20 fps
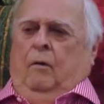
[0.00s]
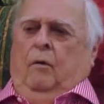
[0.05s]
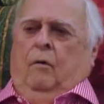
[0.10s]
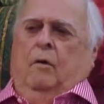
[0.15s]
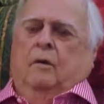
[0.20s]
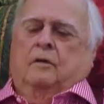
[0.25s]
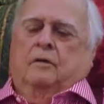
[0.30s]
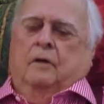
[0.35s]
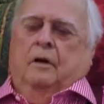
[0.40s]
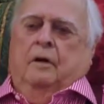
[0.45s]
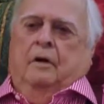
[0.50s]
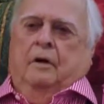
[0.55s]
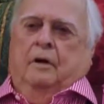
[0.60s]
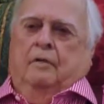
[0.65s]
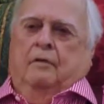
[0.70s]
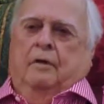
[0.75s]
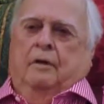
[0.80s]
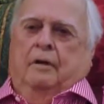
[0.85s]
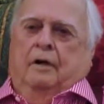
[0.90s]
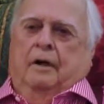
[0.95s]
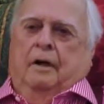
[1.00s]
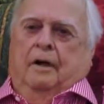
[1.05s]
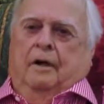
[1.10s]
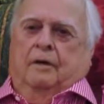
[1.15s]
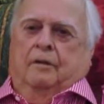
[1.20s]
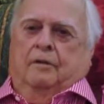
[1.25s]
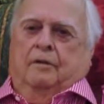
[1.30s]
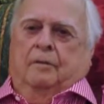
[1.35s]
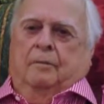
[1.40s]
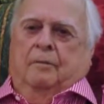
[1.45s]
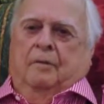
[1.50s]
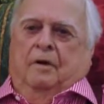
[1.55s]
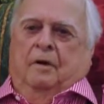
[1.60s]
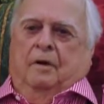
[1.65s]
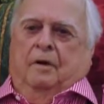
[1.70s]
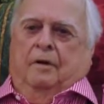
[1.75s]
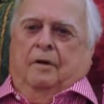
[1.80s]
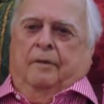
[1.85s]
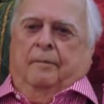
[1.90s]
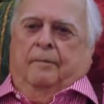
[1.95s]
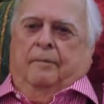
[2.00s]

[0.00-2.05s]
was $100 a month